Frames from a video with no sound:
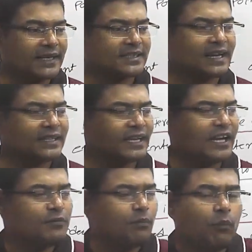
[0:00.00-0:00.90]
extend
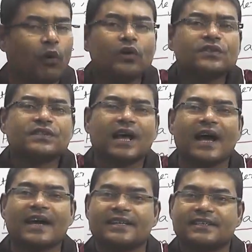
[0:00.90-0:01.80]
in both
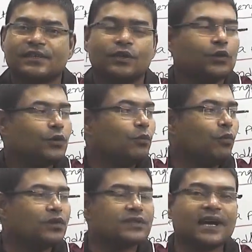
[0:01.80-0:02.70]
sides
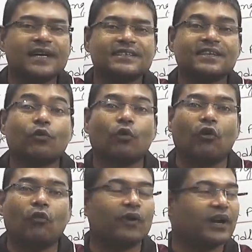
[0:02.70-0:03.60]
are
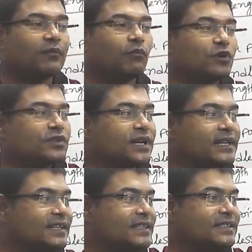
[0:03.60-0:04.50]
open. Both sides,
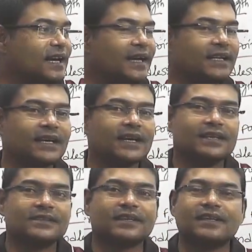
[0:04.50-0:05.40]
this side
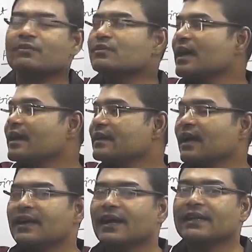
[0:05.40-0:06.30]
is the left side
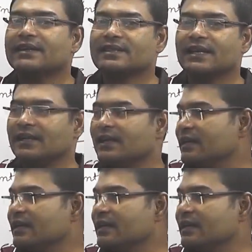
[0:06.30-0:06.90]
and another side.